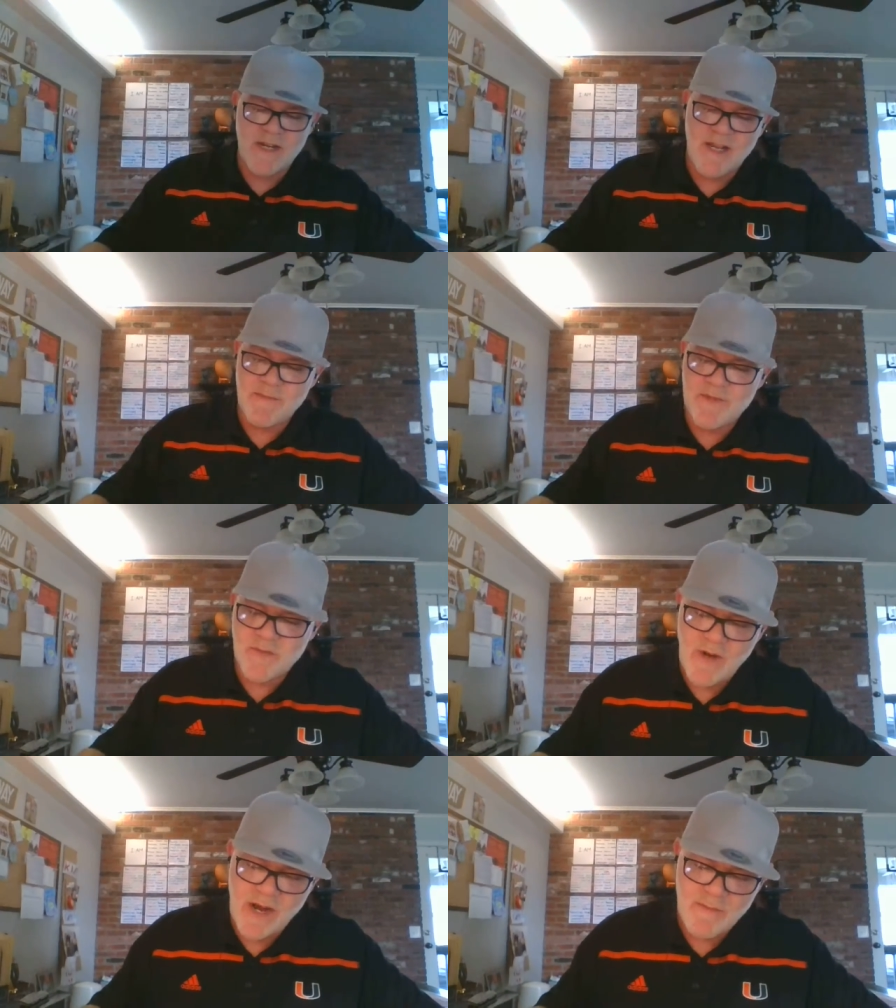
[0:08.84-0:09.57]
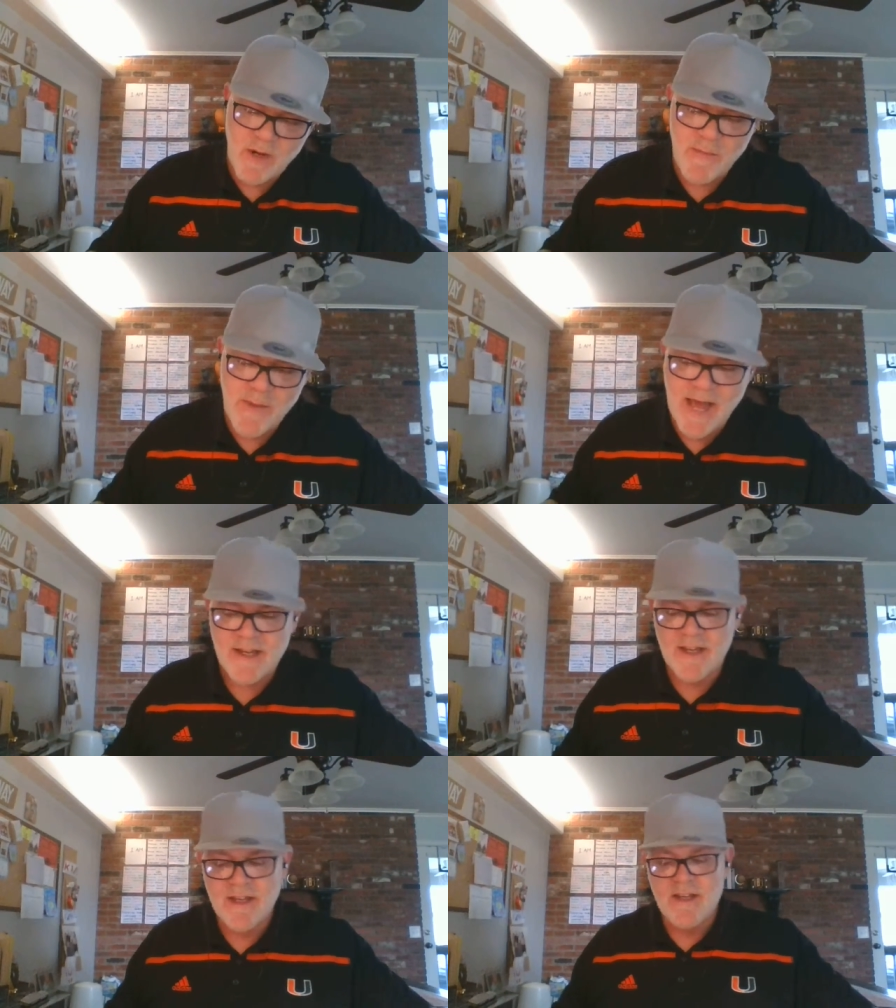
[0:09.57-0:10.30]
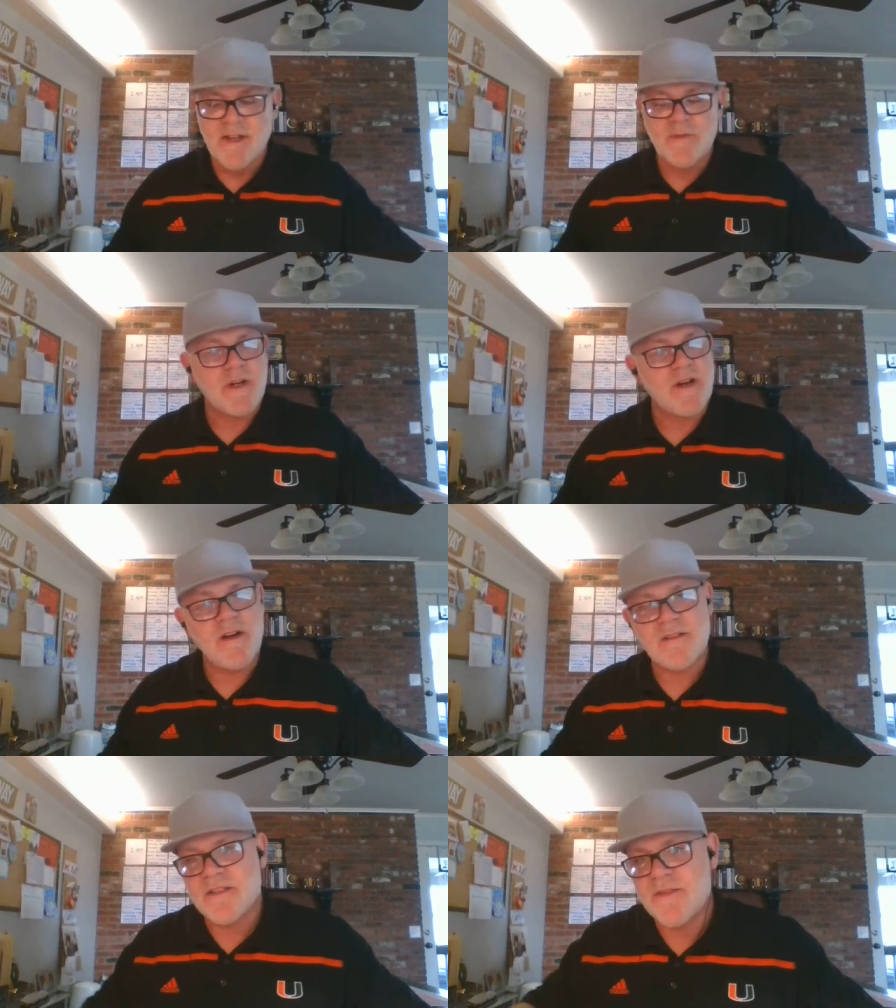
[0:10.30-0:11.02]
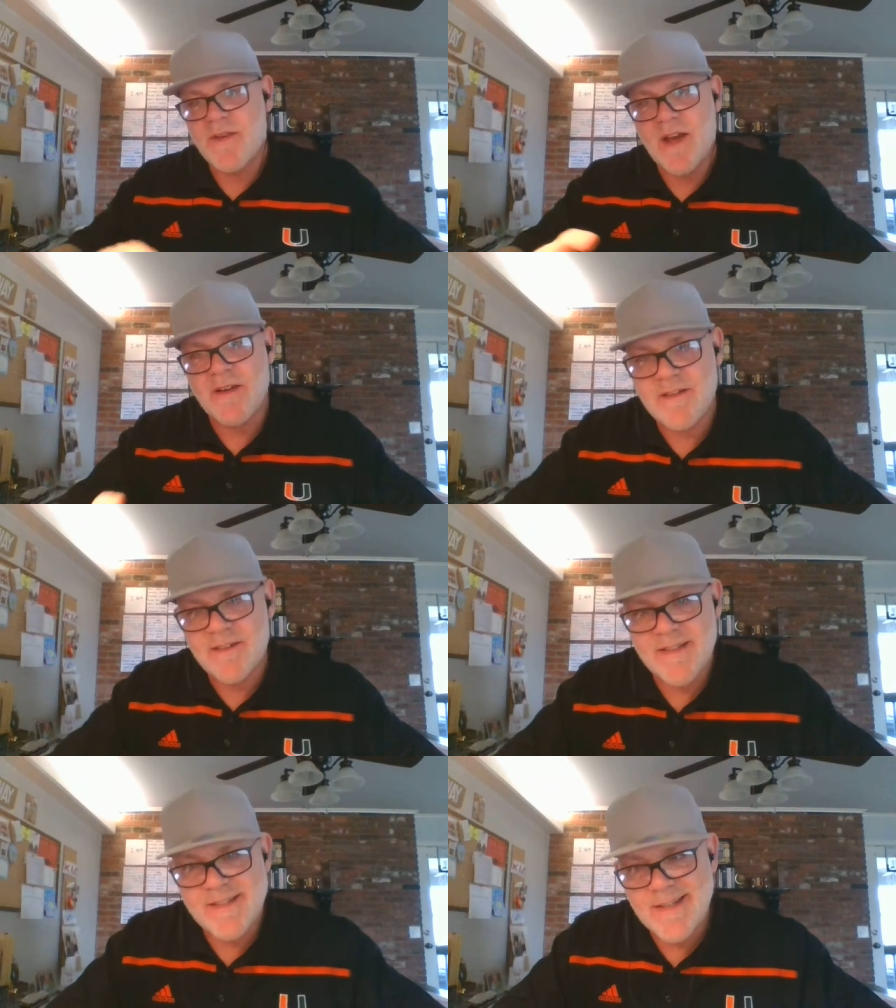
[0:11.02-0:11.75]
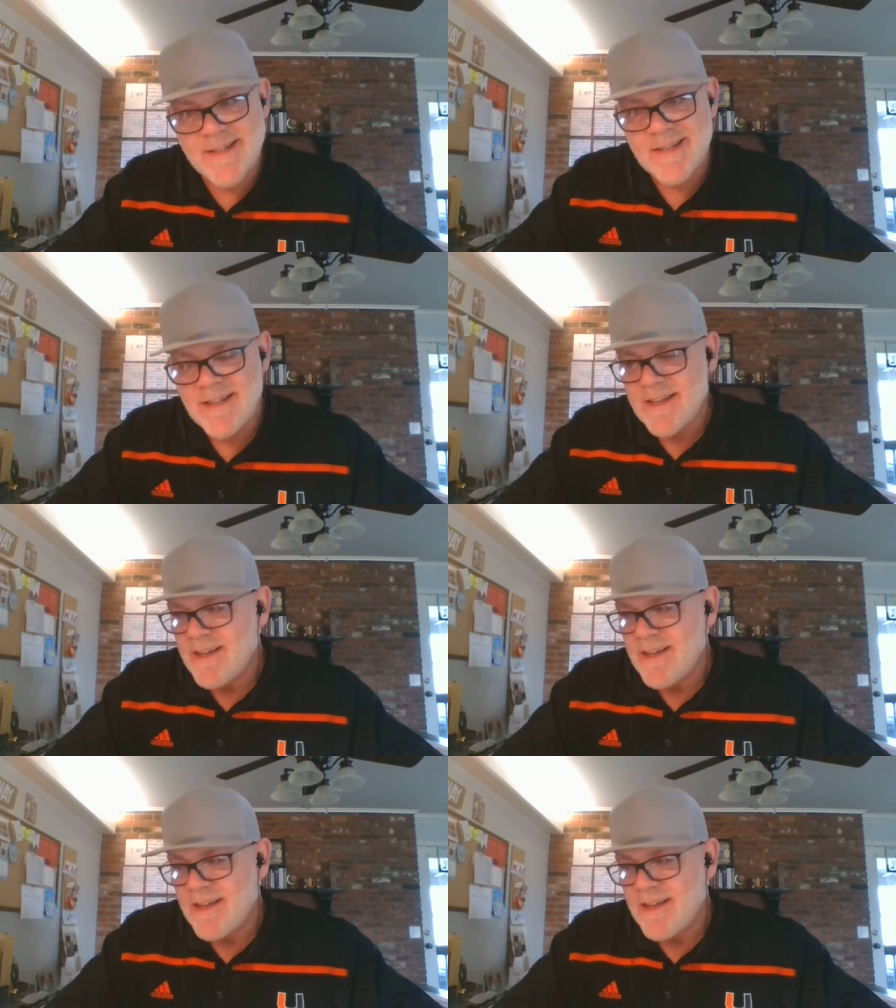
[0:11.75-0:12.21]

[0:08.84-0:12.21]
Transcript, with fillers: My name is Rob Hoback. Regardless of how you're listening,